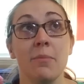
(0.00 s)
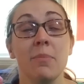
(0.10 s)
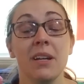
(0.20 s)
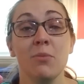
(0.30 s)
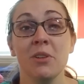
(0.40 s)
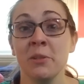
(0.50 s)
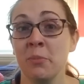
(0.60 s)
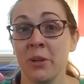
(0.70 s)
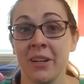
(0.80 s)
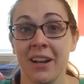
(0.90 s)
but it wasn't
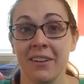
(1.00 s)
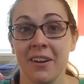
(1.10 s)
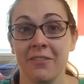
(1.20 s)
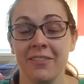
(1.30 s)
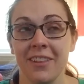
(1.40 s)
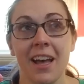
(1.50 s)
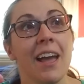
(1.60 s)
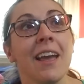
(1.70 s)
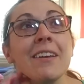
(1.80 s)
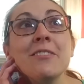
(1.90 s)
putting out enough light,